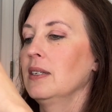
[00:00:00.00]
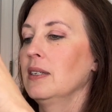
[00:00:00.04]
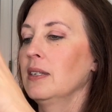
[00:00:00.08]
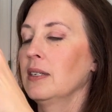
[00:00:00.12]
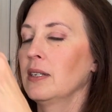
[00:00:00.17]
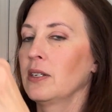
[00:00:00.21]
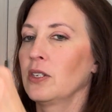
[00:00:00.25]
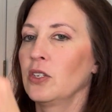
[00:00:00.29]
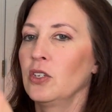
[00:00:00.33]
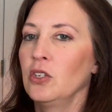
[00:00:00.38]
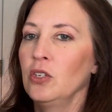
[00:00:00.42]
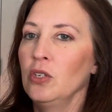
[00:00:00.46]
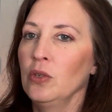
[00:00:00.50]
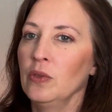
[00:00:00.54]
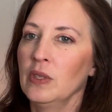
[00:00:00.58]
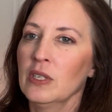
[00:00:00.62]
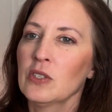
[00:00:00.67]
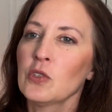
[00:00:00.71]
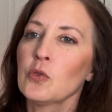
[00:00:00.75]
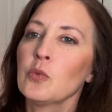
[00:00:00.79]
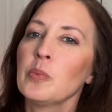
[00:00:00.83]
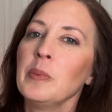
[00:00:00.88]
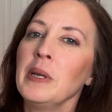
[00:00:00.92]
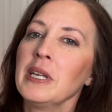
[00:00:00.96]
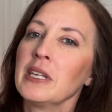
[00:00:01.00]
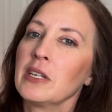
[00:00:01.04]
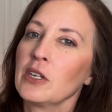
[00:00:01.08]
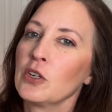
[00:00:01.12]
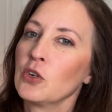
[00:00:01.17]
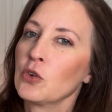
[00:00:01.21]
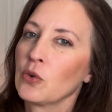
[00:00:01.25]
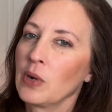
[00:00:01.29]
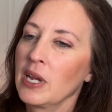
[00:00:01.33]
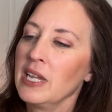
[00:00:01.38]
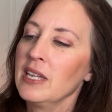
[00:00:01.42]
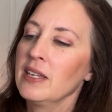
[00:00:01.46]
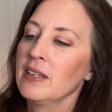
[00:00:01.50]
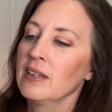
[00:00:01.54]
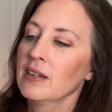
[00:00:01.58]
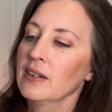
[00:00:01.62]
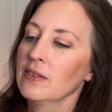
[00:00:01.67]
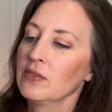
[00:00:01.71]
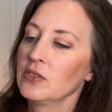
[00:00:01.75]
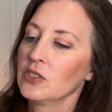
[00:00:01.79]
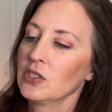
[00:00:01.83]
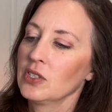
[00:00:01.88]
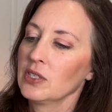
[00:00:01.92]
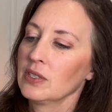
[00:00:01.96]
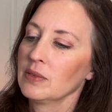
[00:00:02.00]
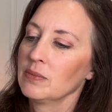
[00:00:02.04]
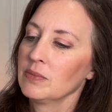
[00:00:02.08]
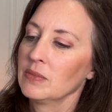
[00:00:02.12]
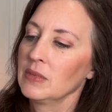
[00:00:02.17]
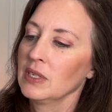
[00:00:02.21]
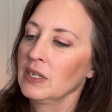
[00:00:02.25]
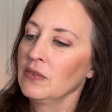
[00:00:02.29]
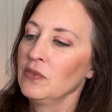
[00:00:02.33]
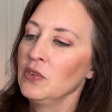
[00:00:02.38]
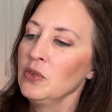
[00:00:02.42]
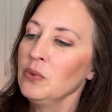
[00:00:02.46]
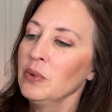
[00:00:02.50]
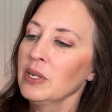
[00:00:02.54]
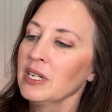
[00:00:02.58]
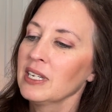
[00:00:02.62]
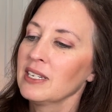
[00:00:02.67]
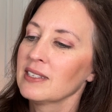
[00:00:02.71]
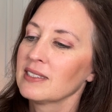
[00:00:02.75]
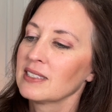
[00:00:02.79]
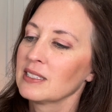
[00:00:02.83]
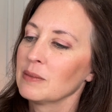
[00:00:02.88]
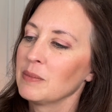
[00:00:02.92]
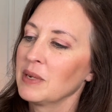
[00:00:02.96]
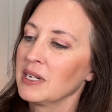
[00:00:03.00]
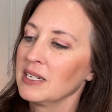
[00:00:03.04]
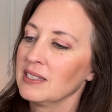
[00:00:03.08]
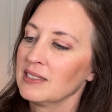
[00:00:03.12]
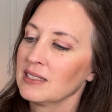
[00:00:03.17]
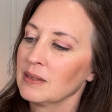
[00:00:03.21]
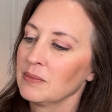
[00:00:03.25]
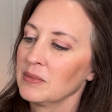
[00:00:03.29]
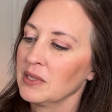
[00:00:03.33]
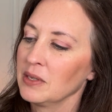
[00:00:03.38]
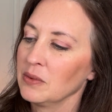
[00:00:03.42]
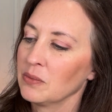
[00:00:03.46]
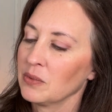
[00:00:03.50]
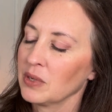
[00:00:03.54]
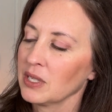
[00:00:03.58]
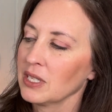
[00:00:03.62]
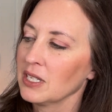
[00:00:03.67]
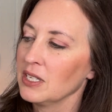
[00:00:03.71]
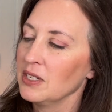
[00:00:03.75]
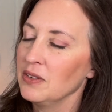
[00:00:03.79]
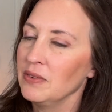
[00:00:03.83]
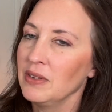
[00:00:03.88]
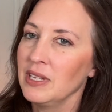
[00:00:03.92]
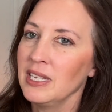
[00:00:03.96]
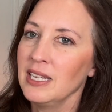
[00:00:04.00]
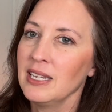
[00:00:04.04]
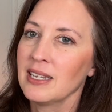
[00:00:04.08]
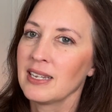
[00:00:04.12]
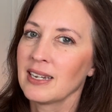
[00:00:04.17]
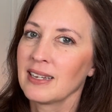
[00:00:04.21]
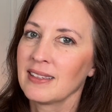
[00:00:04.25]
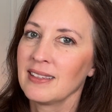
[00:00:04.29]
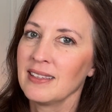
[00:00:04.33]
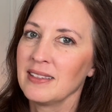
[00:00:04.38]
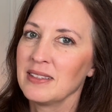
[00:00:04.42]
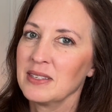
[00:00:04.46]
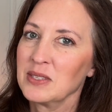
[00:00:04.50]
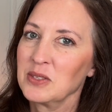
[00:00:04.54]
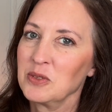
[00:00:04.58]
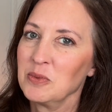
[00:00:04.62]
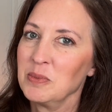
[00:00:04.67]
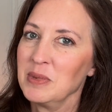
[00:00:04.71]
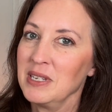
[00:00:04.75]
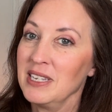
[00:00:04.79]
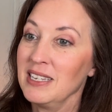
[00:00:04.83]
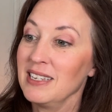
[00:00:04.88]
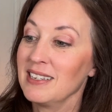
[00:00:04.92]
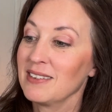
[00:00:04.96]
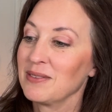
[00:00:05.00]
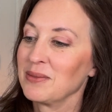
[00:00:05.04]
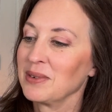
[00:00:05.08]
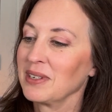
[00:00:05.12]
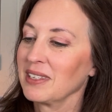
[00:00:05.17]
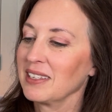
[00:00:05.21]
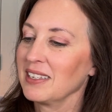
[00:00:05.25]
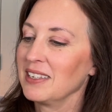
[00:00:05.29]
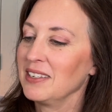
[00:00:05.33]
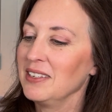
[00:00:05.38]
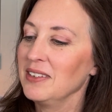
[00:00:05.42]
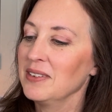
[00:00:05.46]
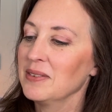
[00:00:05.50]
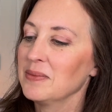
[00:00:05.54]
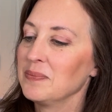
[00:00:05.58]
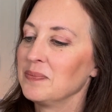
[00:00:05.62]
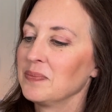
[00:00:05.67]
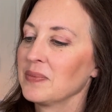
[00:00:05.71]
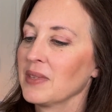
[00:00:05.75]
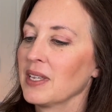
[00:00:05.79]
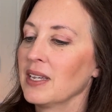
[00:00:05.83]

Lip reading: And this would make a great gift. If you want to get somebody something really unique, I think this would be really cute.